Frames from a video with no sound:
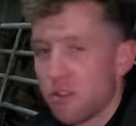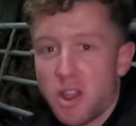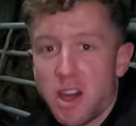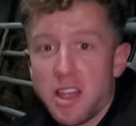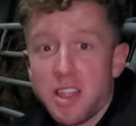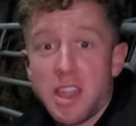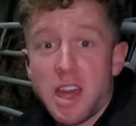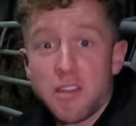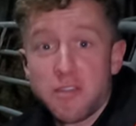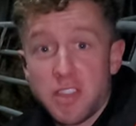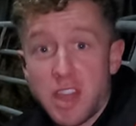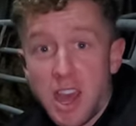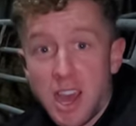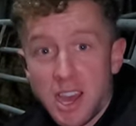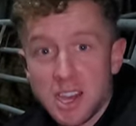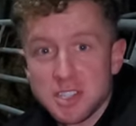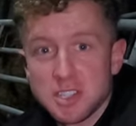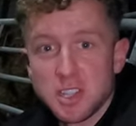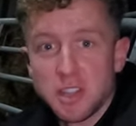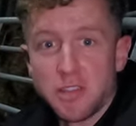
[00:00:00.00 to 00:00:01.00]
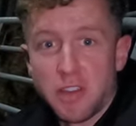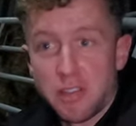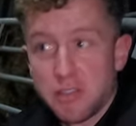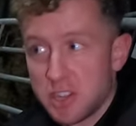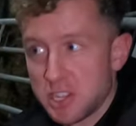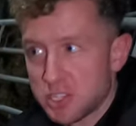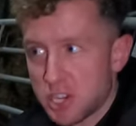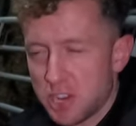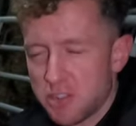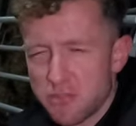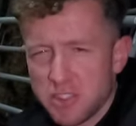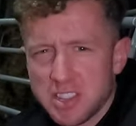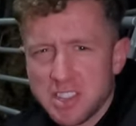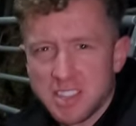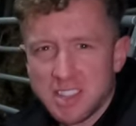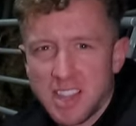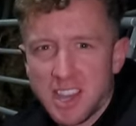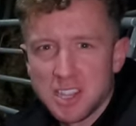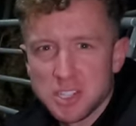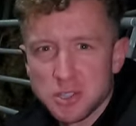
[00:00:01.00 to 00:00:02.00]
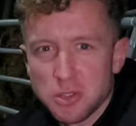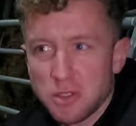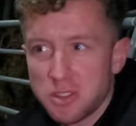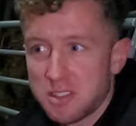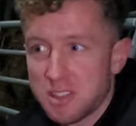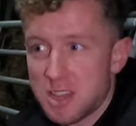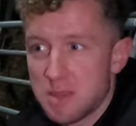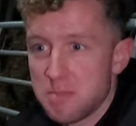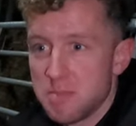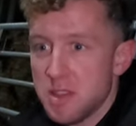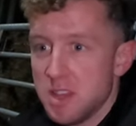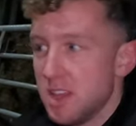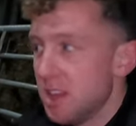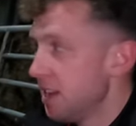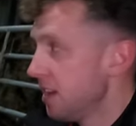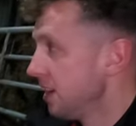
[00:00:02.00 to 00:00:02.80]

rather than having the hassle of having to try and read the tags all the time,